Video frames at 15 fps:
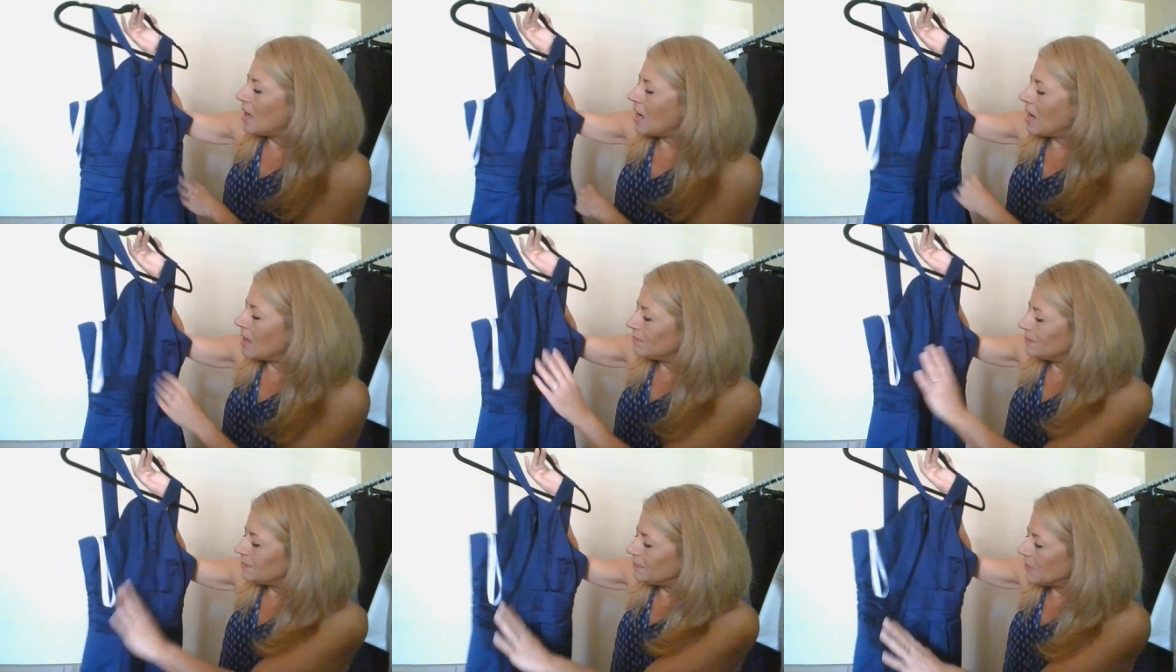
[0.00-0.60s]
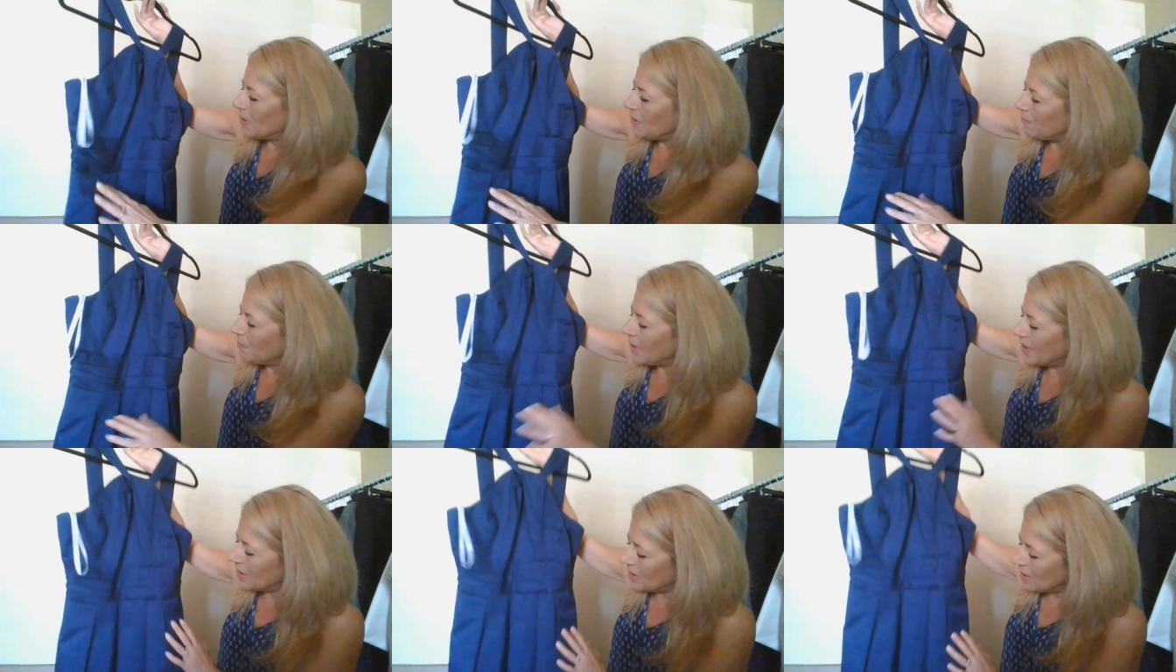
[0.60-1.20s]
um,
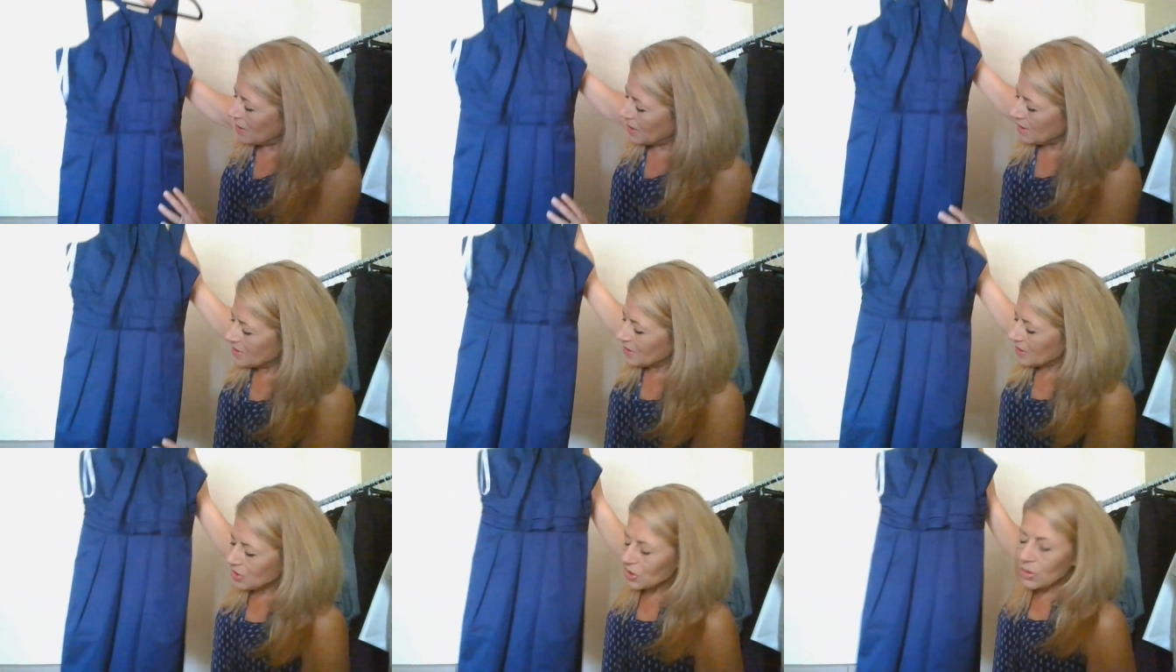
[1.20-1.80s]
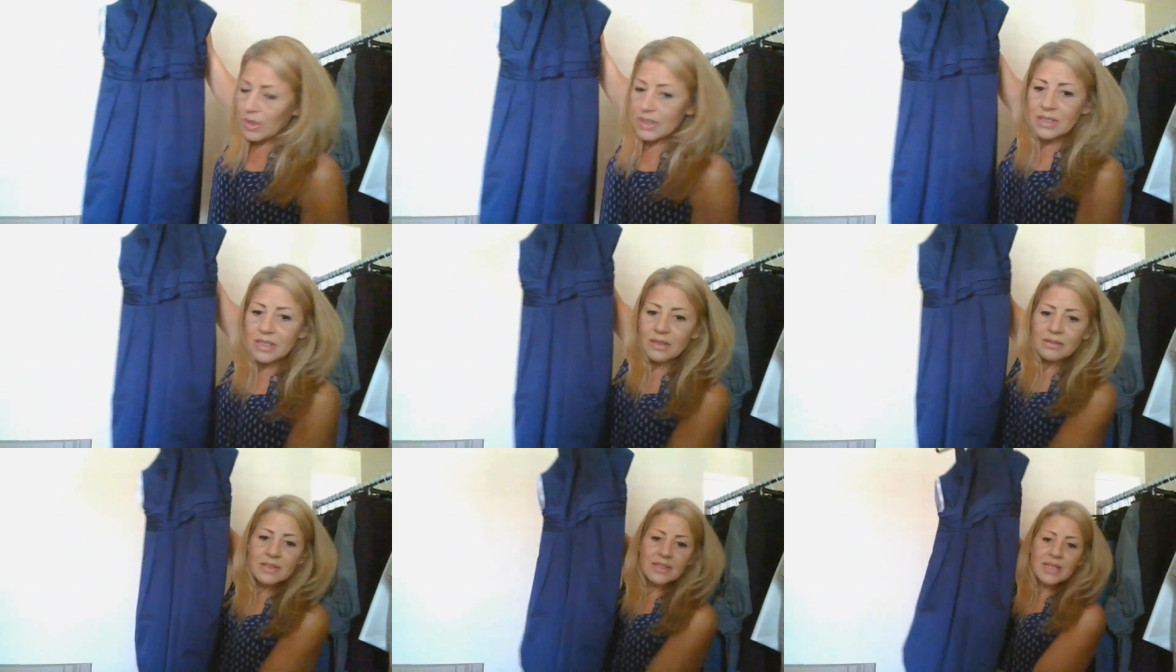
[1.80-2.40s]
but in its
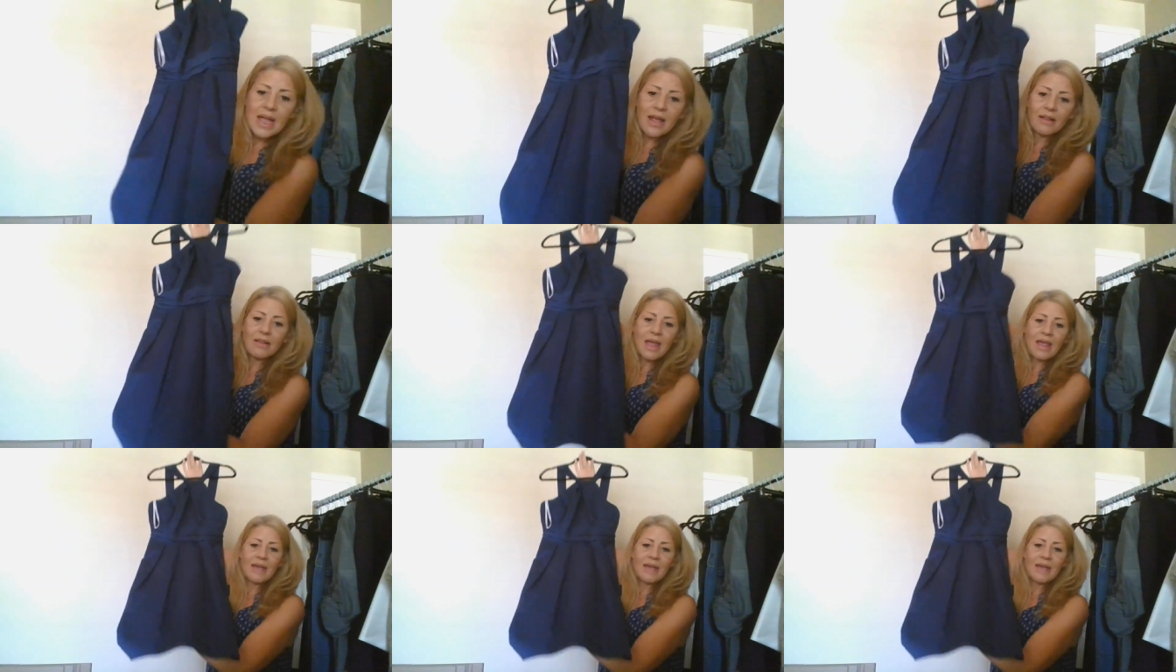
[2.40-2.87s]
short style.